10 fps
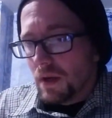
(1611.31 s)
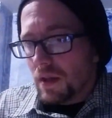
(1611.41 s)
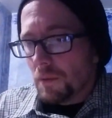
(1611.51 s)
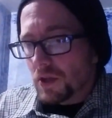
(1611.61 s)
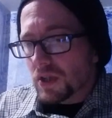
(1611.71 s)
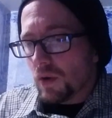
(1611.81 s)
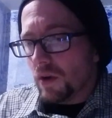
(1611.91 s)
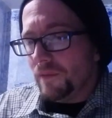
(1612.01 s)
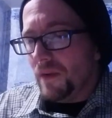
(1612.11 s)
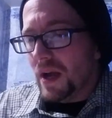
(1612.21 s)
The most
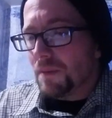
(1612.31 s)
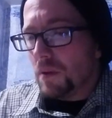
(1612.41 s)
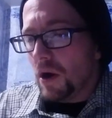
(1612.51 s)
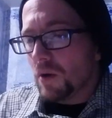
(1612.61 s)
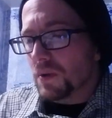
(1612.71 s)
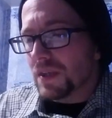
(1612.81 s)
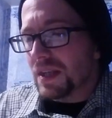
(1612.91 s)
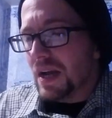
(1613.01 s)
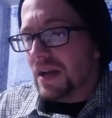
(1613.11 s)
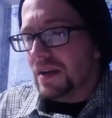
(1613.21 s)
horrifying part was
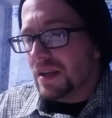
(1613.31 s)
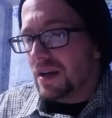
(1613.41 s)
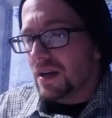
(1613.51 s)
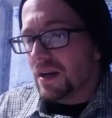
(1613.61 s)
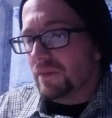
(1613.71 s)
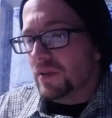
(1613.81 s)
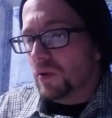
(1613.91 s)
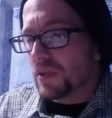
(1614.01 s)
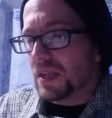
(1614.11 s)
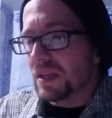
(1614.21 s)
the idea of
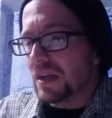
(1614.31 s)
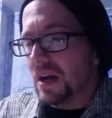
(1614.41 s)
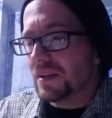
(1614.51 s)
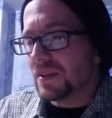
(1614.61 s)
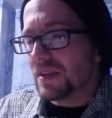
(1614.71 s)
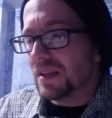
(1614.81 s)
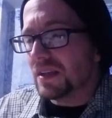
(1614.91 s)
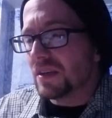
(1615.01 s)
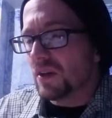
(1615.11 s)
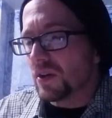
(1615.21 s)
dosing
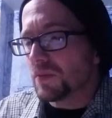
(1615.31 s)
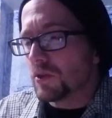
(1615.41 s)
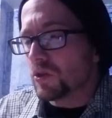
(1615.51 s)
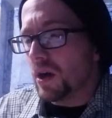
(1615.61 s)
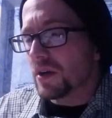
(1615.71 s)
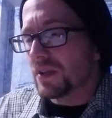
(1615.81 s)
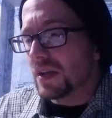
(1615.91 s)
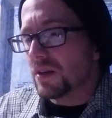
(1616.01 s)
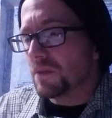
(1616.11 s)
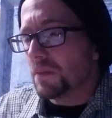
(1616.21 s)
non-consenting adults with drugs they
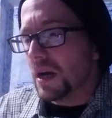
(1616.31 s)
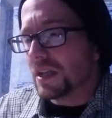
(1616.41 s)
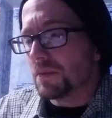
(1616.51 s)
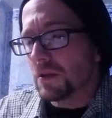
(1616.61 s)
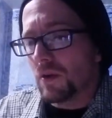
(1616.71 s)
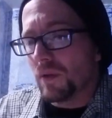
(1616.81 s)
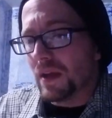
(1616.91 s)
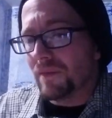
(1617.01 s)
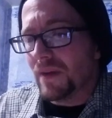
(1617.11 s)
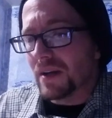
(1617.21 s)
couldn't possibly know
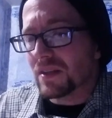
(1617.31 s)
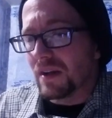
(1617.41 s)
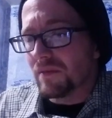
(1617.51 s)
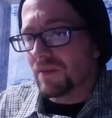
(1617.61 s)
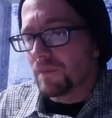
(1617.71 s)
the effects of.